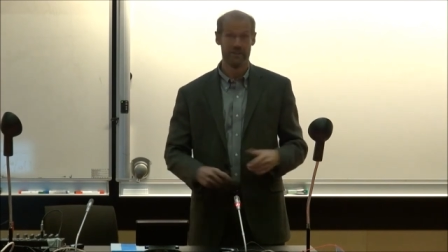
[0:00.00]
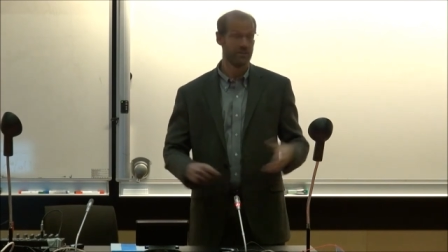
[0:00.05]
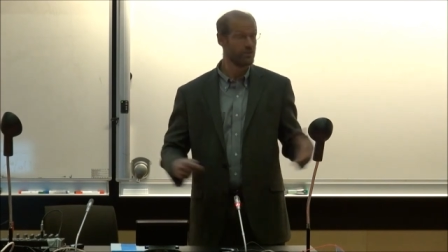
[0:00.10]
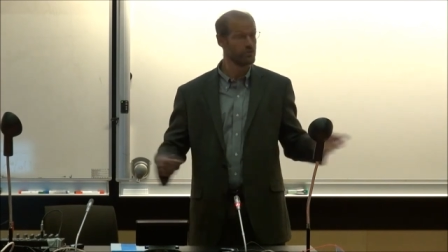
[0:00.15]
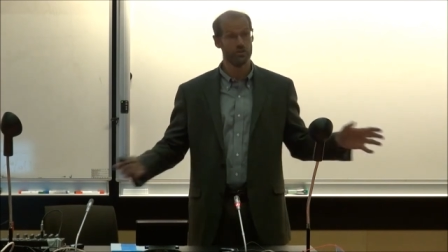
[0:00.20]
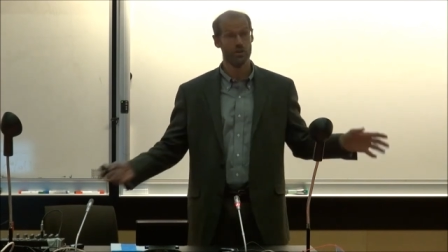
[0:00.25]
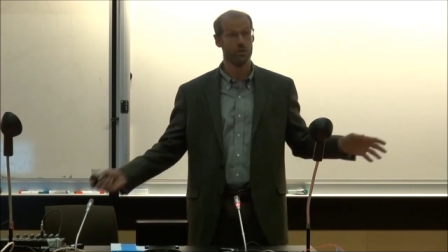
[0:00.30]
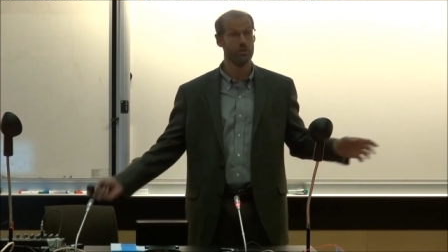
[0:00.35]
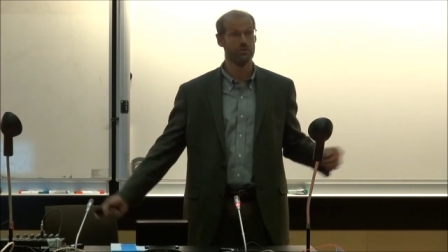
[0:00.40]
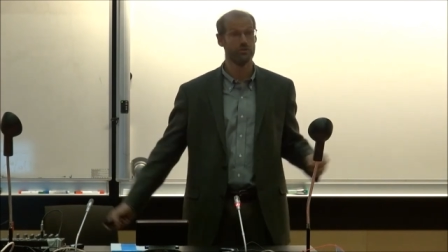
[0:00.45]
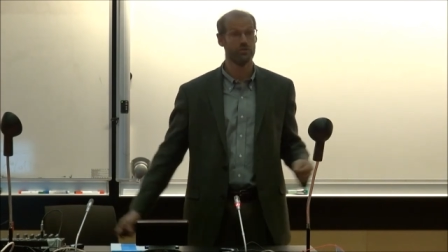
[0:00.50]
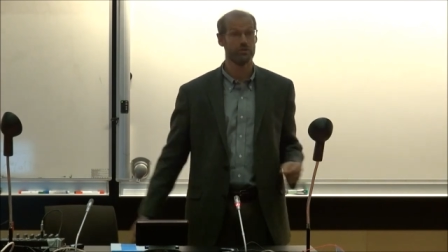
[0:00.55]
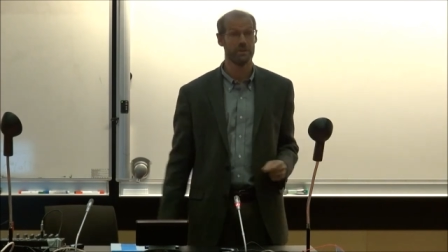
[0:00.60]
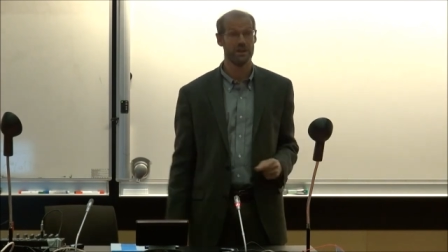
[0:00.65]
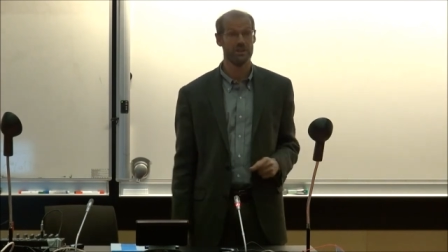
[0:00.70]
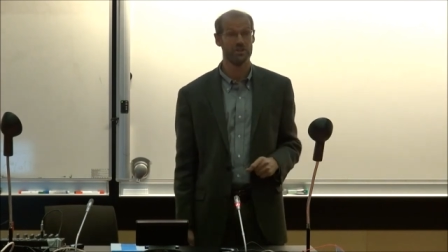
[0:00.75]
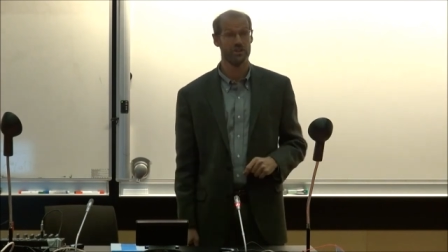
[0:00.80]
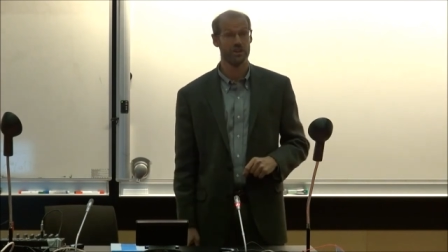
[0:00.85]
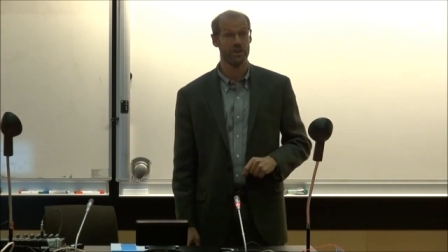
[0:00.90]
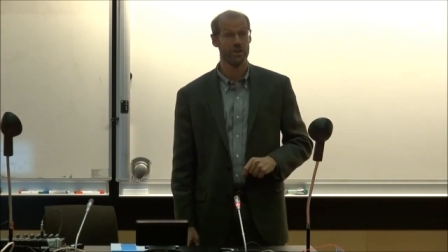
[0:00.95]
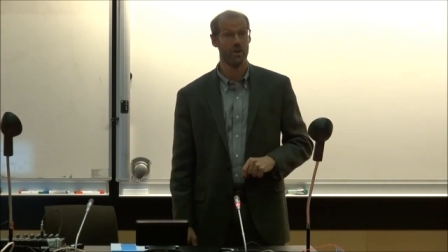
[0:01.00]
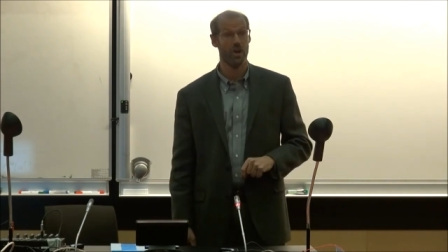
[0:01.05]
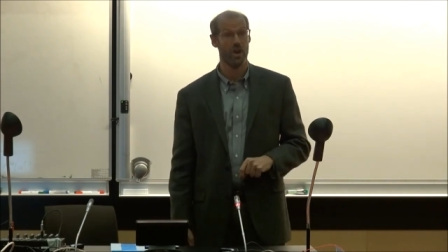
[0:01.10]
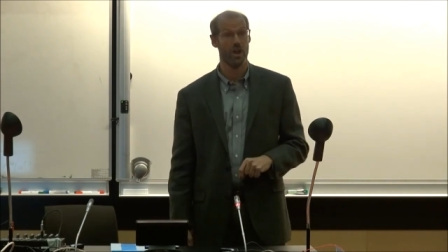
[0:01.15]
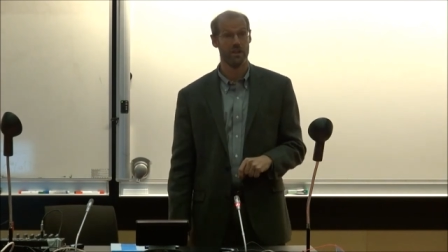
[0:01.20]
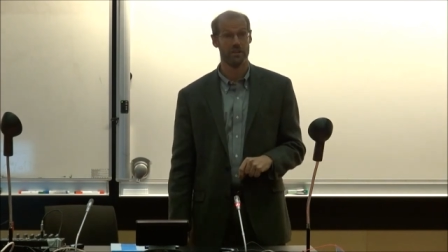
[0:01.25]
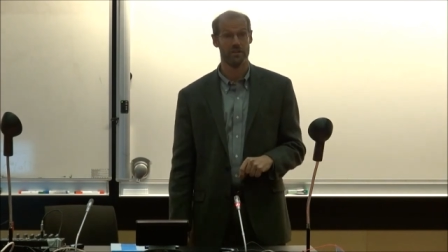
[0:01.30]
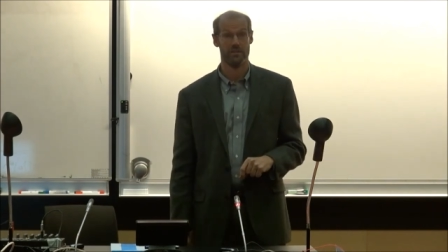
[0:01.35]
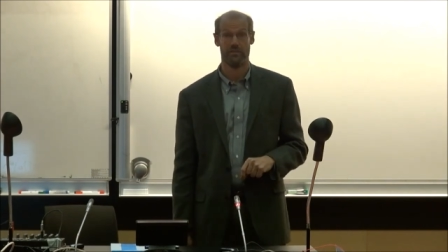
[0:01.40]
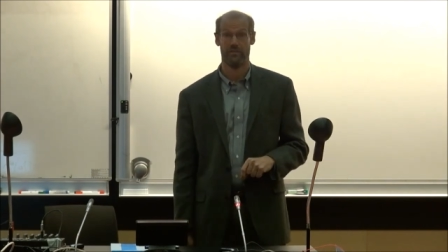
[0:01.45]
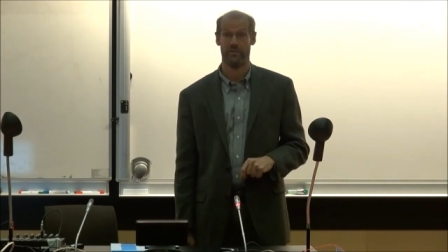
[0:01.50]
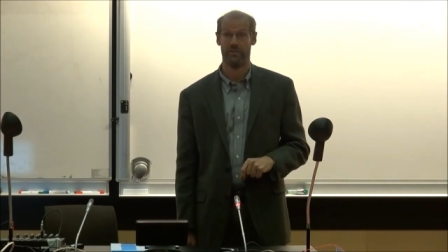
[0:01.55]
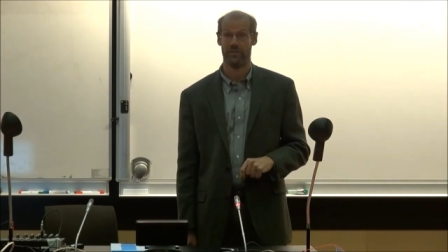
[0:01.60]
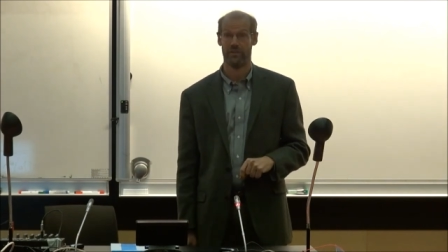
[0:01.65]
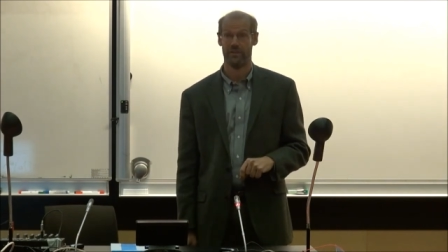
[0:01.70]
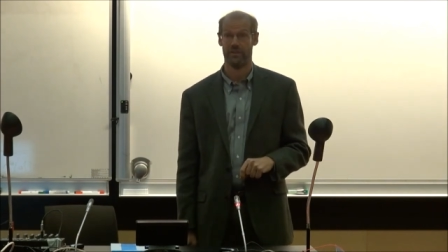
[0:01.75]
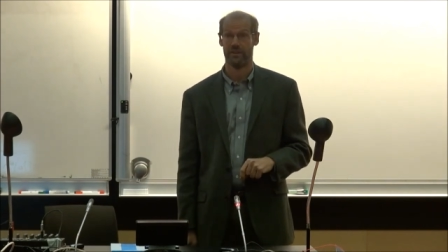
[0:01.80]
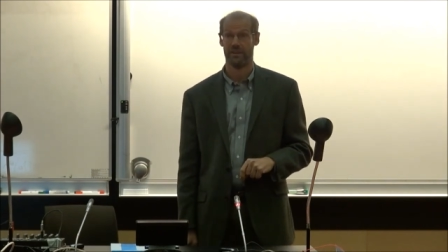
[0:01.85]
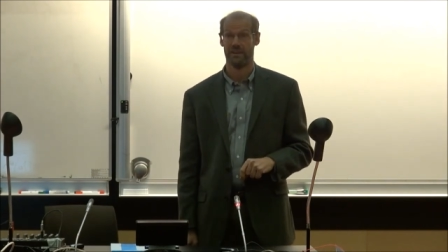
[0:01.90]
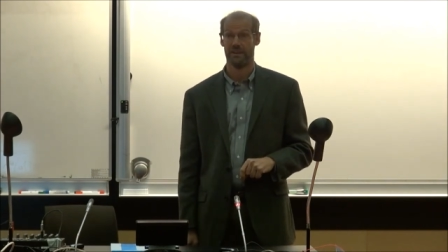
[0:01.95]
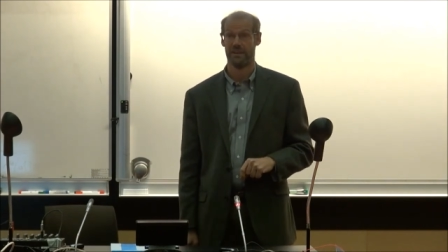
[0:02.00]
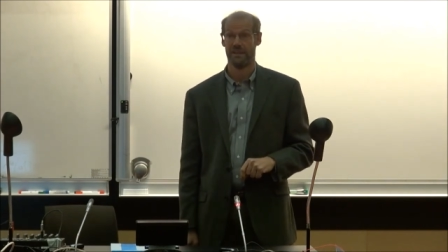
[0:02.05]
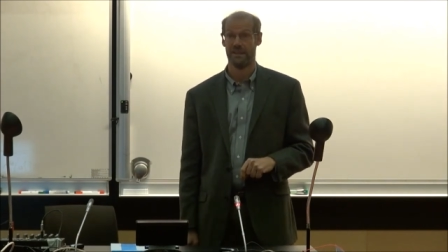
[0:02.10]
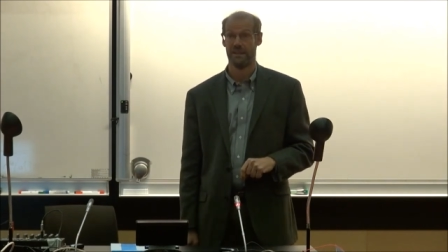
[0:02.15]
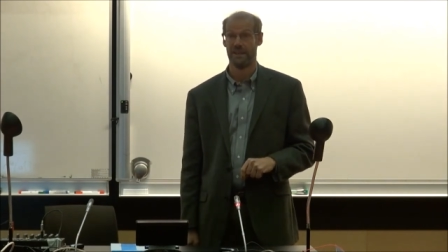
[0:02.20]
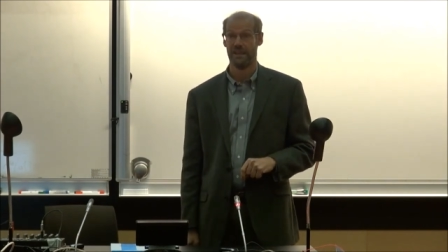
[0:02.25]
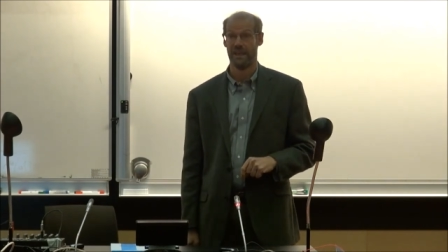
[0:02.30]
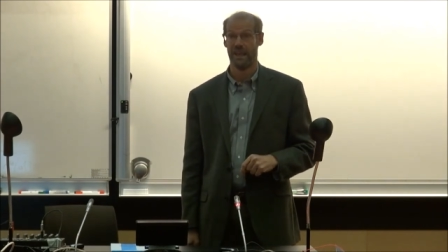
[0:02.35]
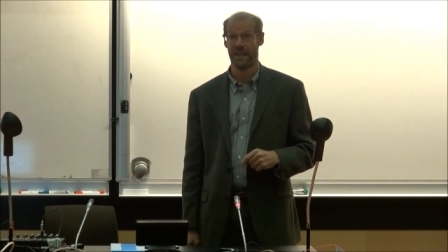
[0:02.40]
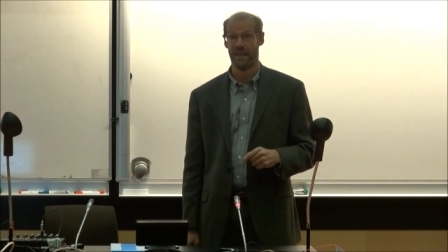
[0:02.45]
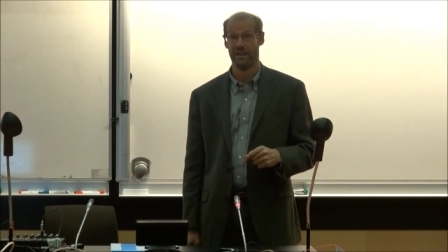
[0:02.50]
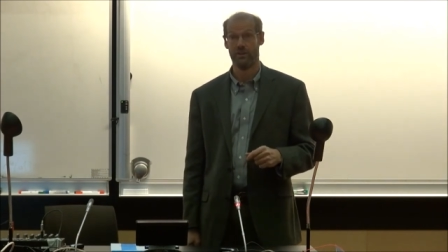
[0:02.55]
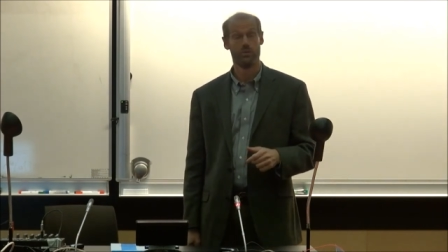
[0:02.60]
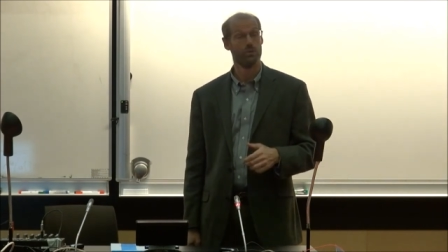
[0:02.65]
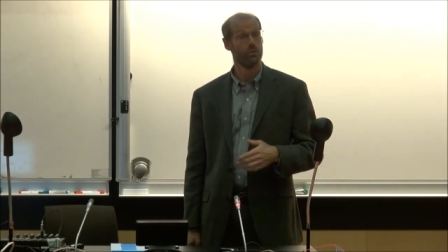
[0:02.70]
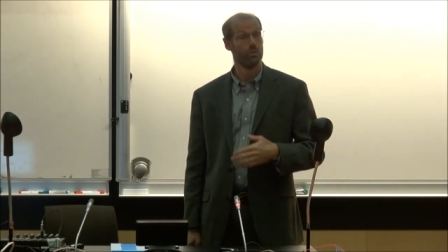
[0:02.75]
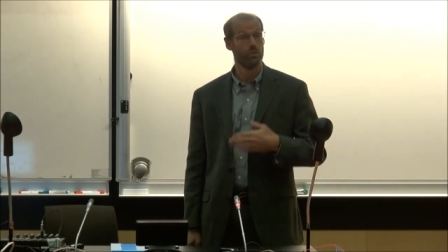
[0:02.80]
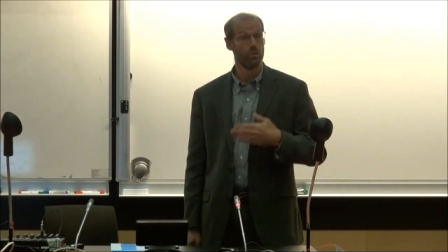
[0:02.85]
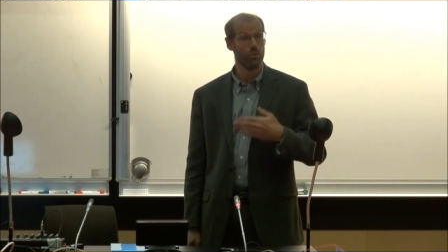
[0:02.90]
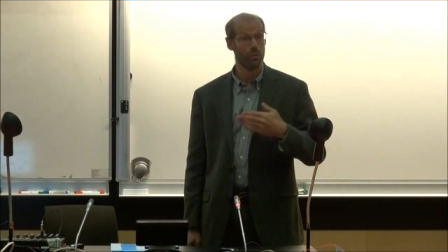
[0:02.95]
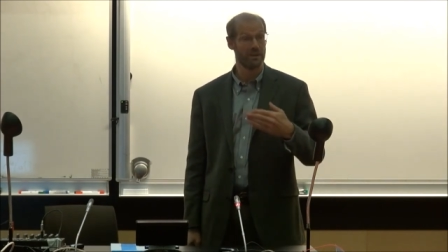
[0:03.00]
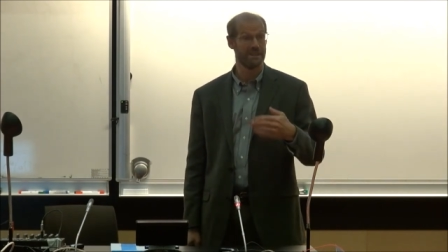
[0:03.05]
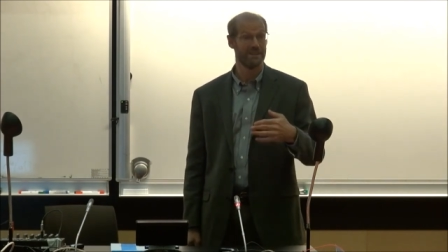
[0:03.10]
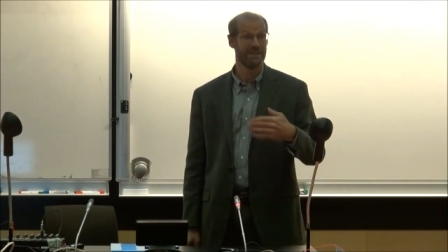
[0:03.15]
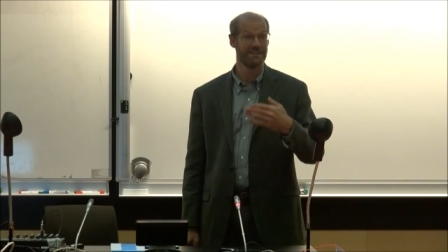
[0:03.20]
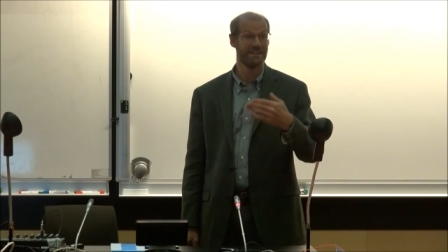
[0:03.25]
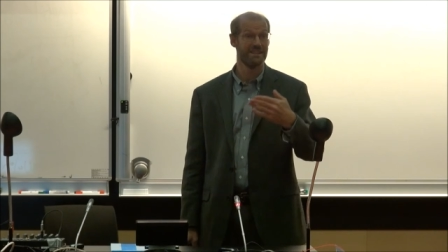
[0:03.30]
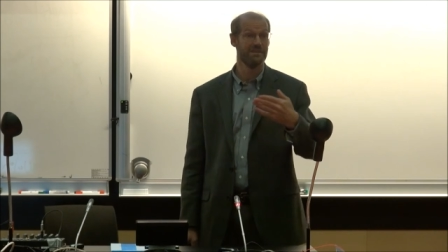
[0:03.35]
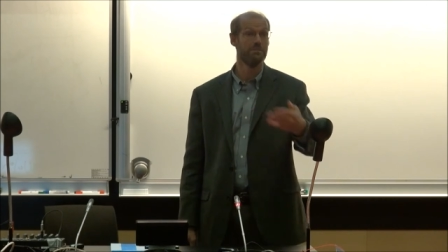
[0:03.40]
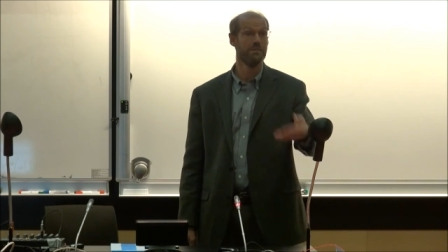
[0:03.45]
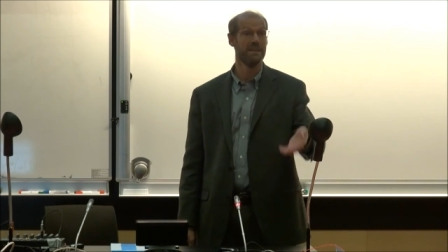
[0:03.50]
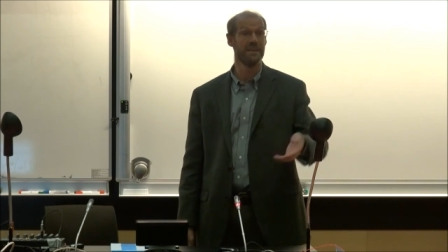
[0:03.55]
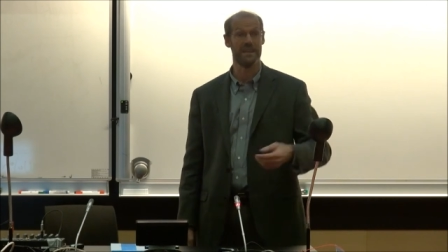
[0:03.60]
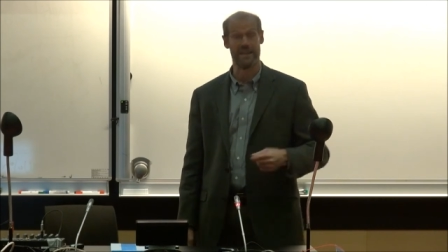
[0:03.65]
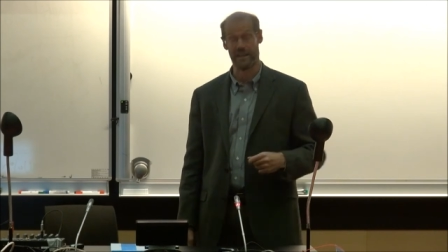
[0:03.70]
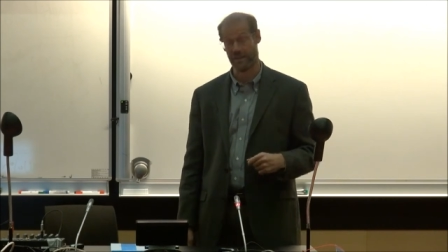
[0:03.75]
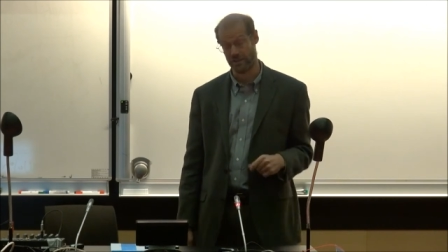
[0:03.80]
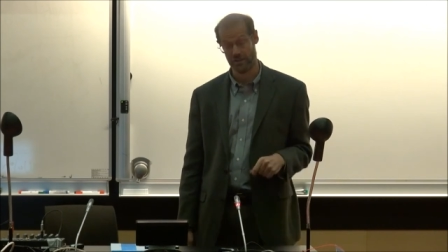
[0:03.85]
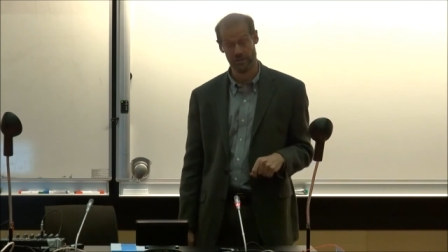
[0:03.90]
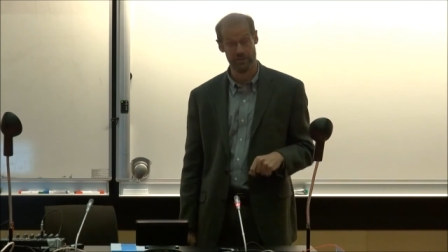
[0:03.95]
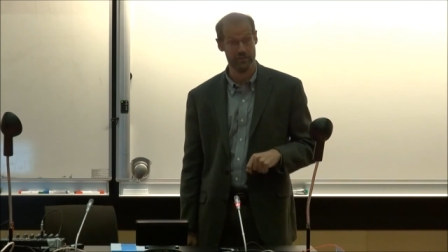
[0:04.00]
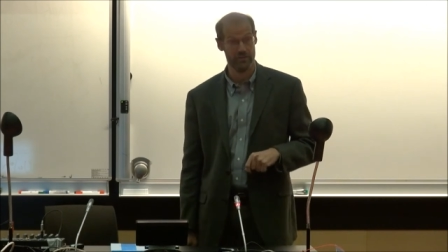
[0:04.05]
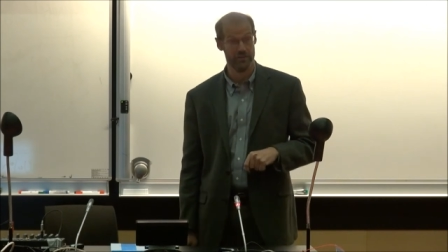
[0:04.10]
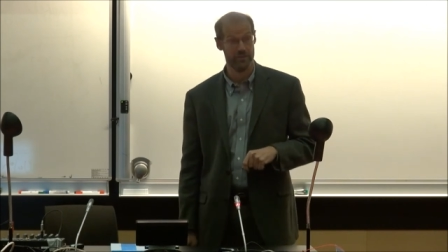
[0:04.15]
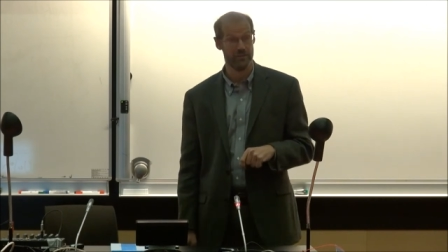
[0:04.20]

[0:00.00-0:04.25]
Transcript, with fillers: there's no information at all. And what does it mean?